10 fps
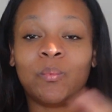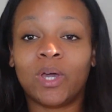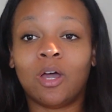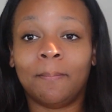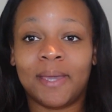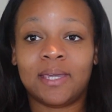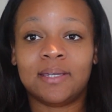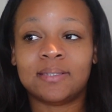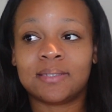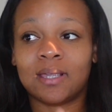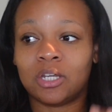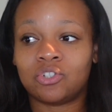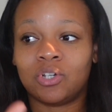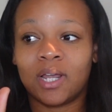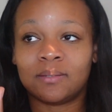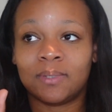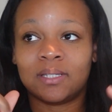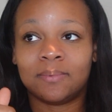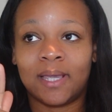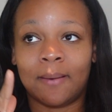went on base yesterday because my
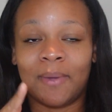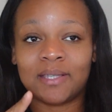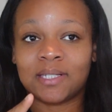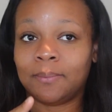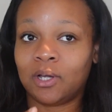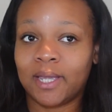husband had a basketball